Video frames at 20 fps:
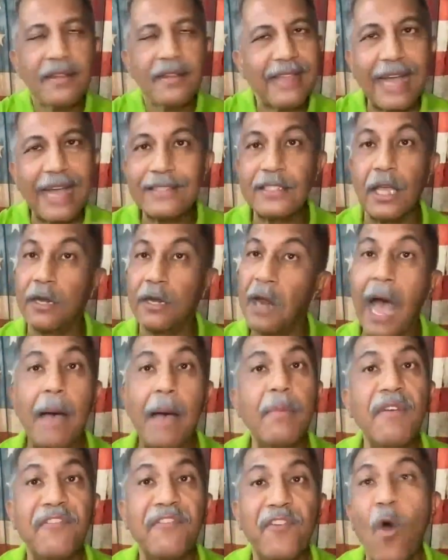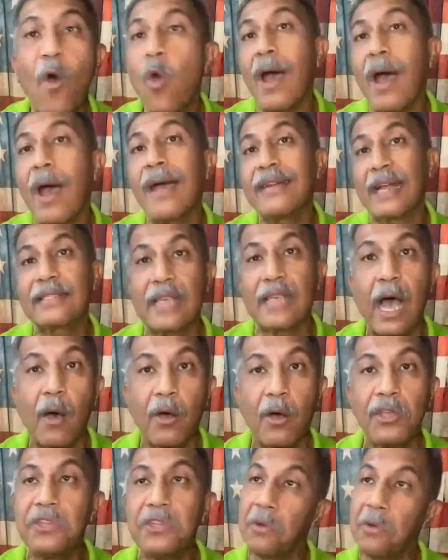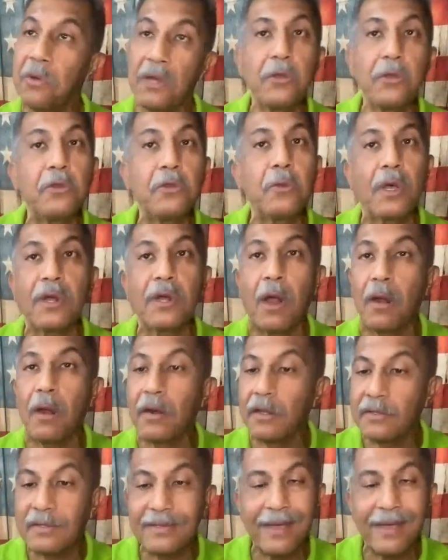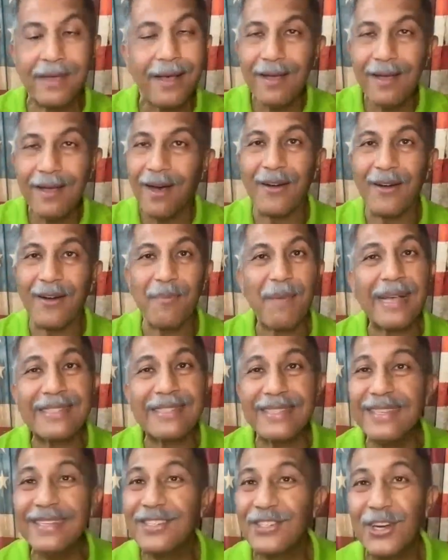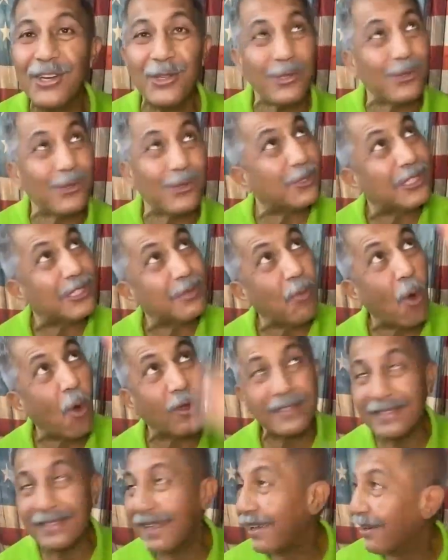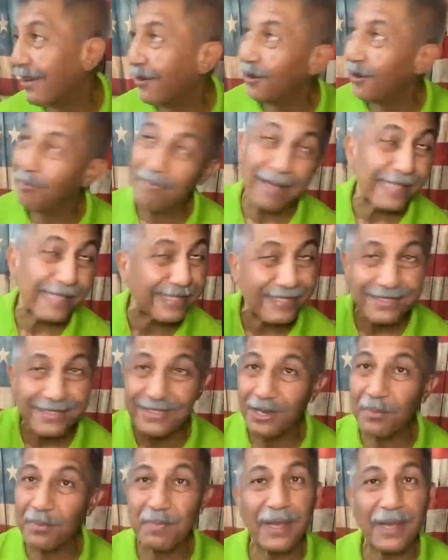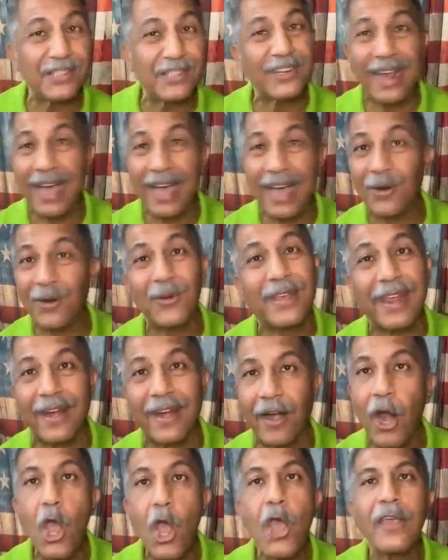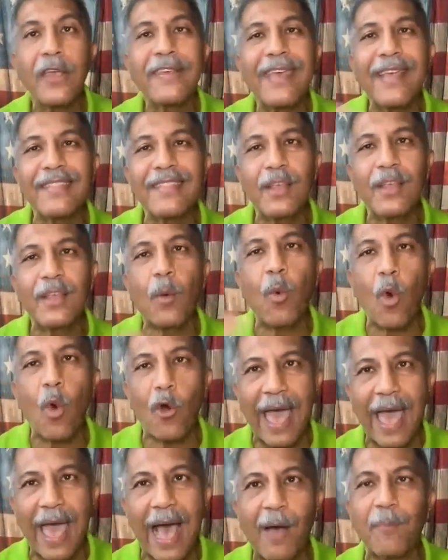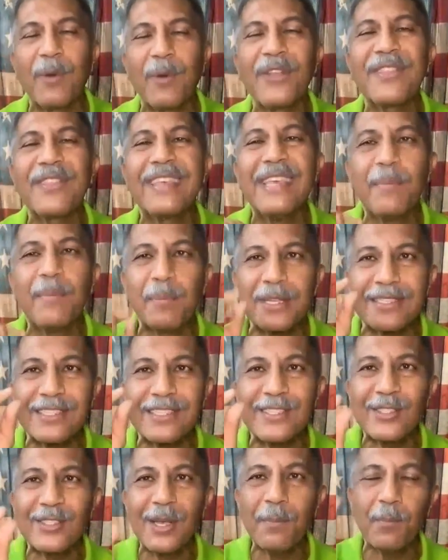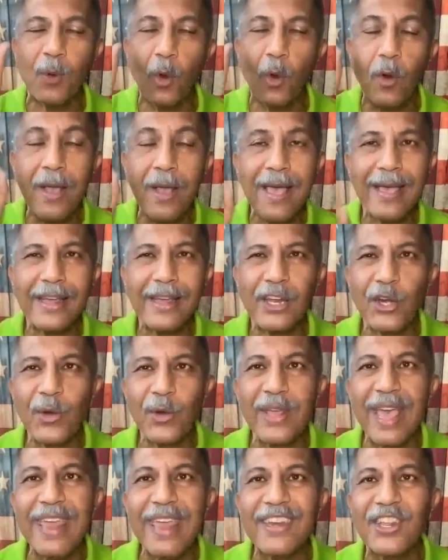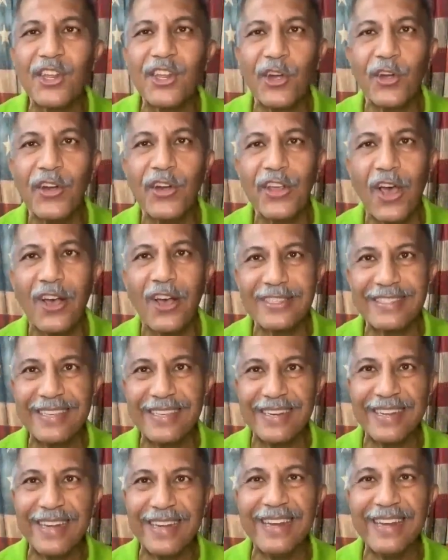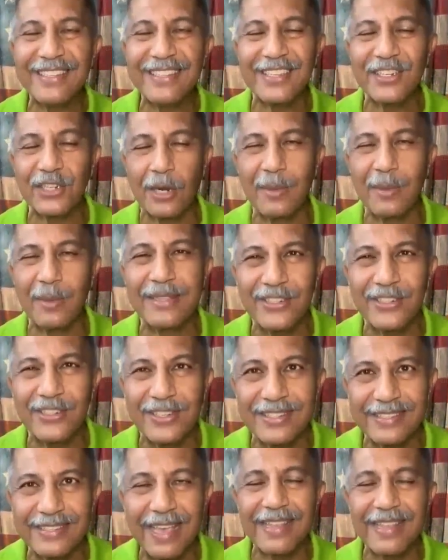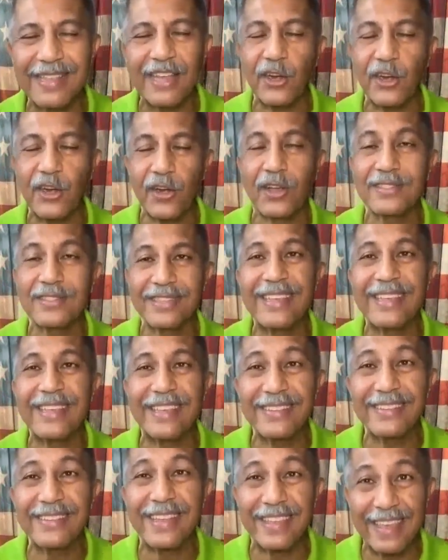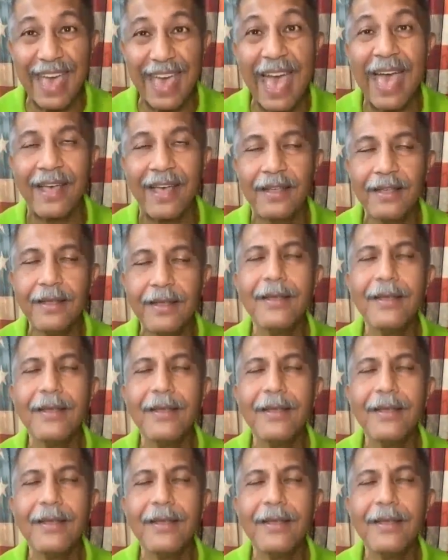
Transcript: That's it. I'm a phone guy. That's how I do. It. You do it on the on Messenger. You do smoke single Messenger, Pigeon. I don't care. Get the word out, but keep it simple. Create curiosity, ladies and gentlemen. There's a saying that curiosity killed the cat.